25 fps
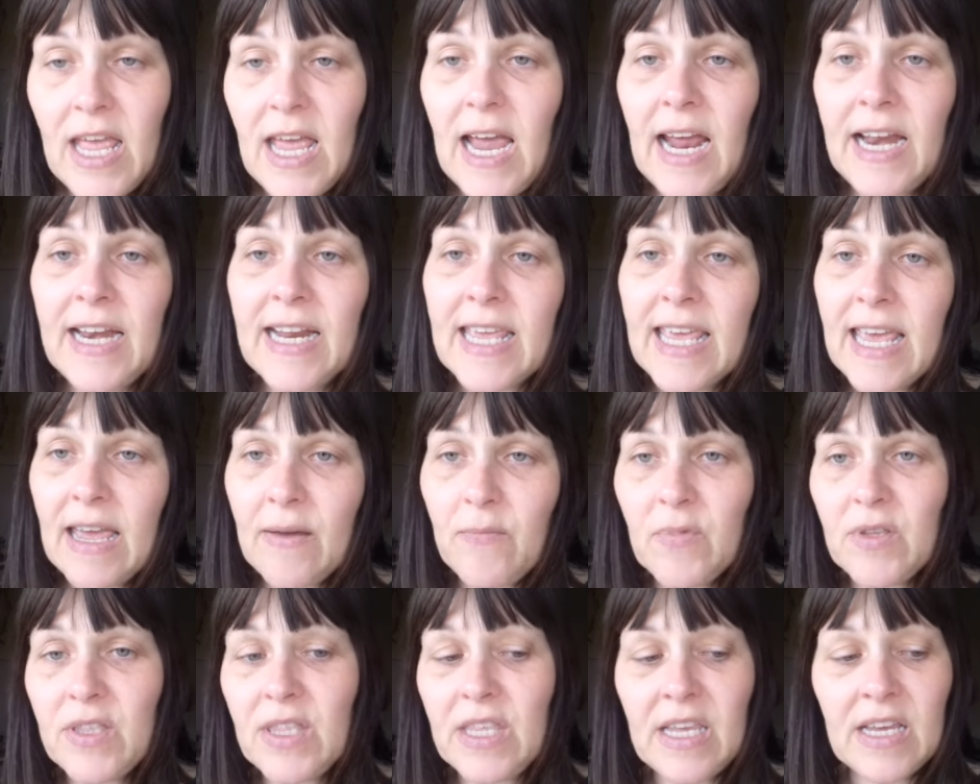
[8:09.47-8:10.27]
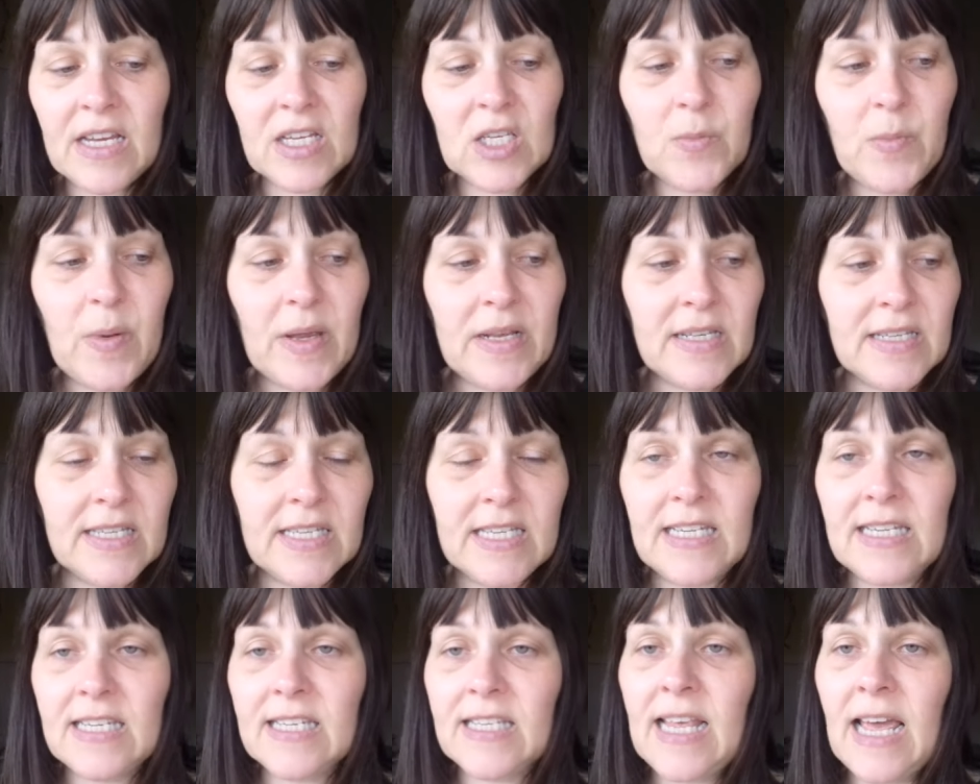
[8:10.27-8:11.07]
And again, with the
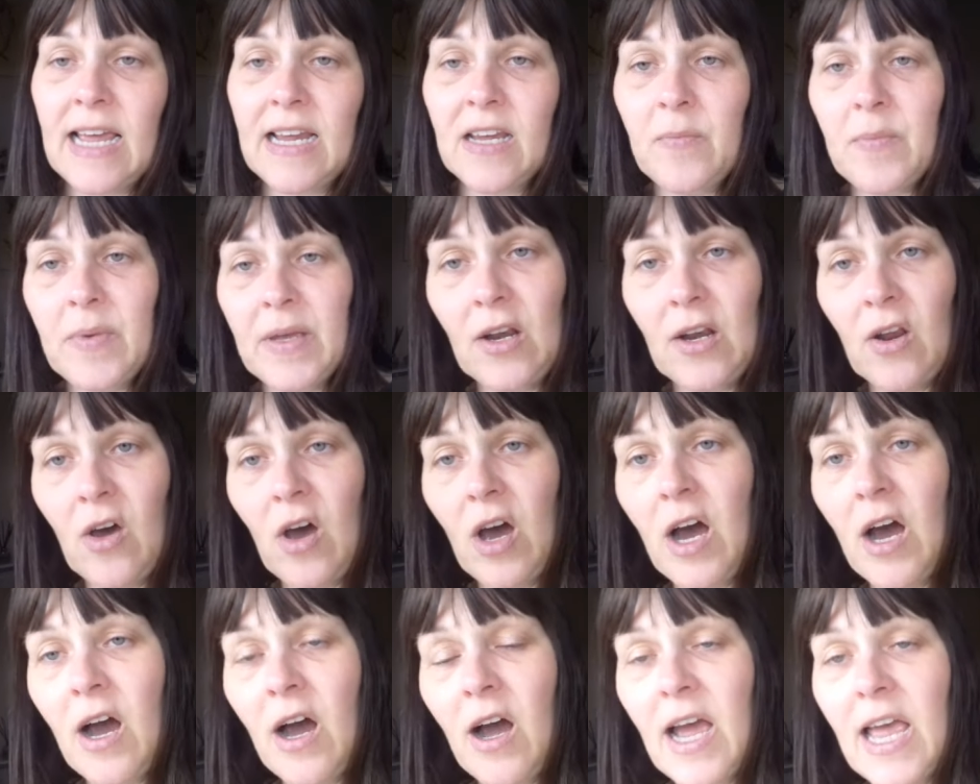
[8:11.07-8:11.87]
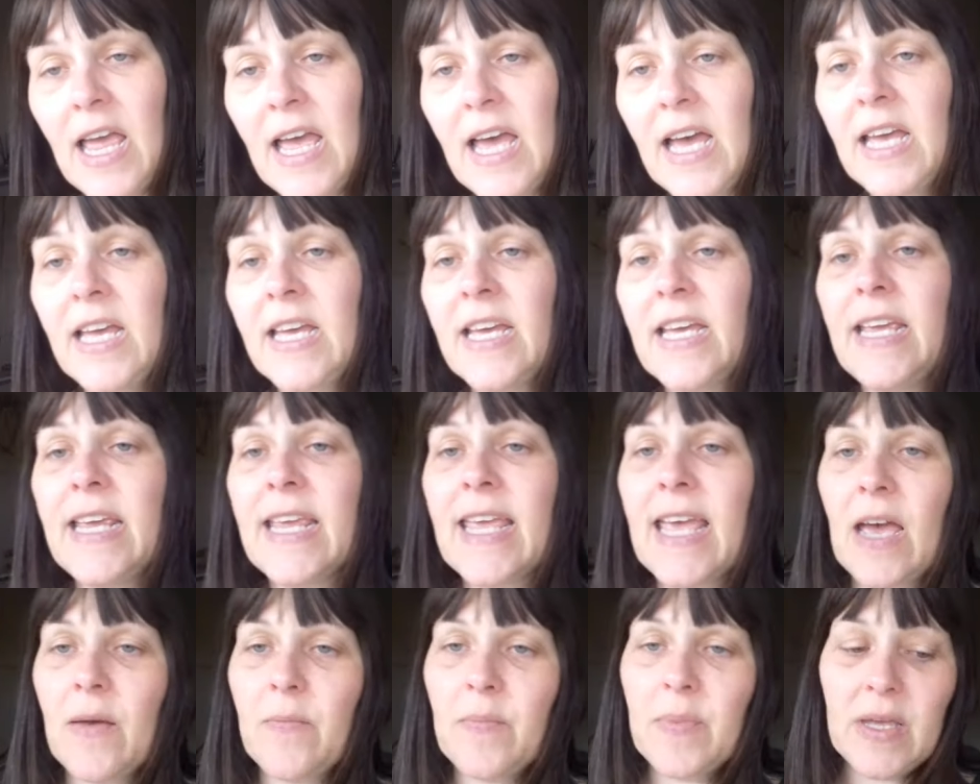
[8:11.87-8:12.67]
expenses, that can lot higher, it
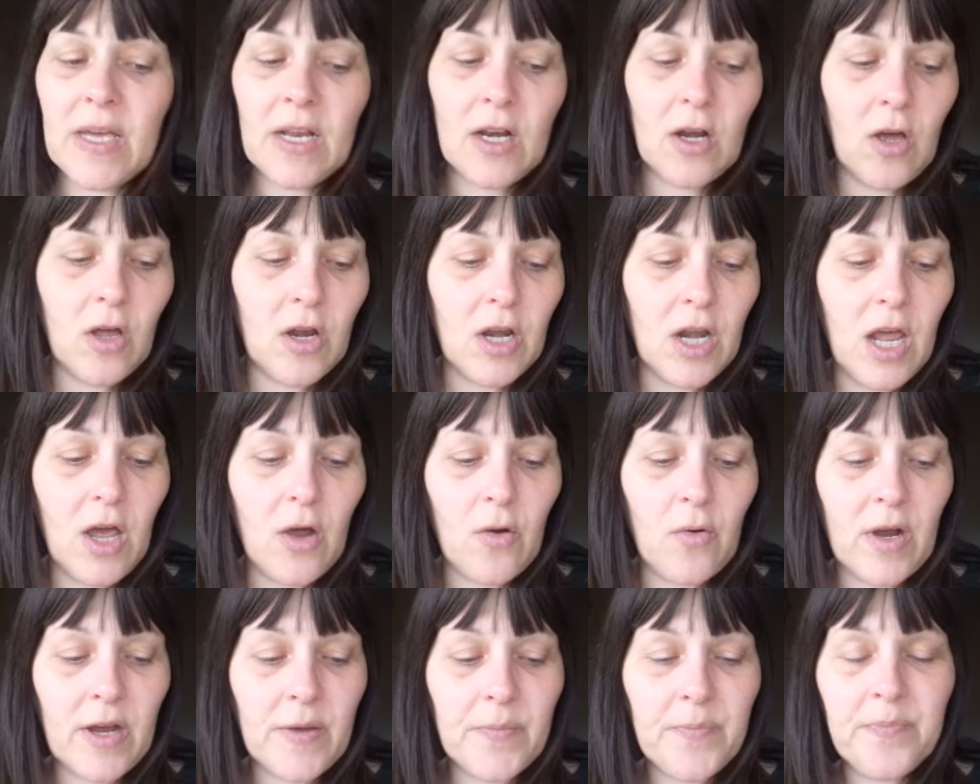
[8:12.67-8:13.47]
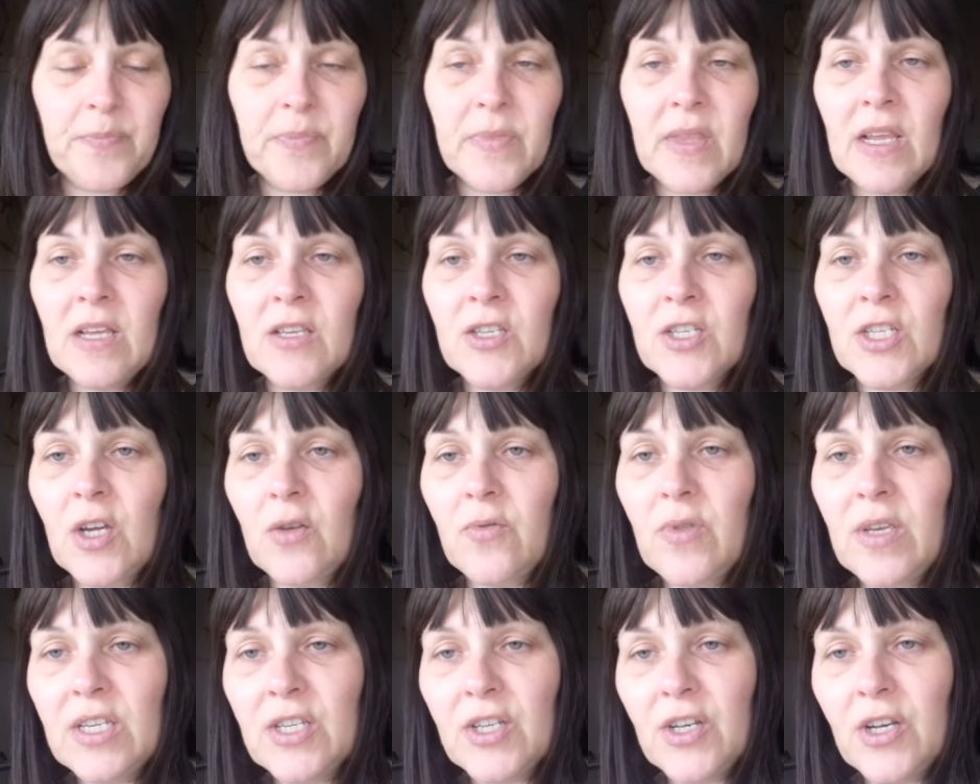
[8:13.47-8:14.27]
can be a lot lower. So
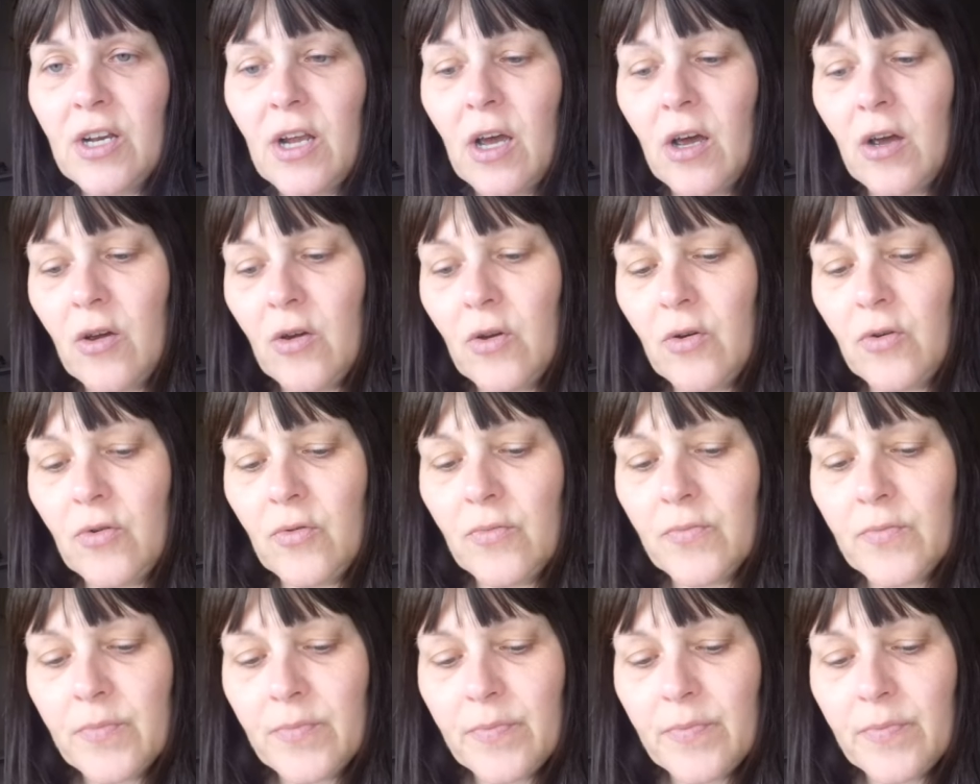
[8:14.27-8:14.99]
there's no,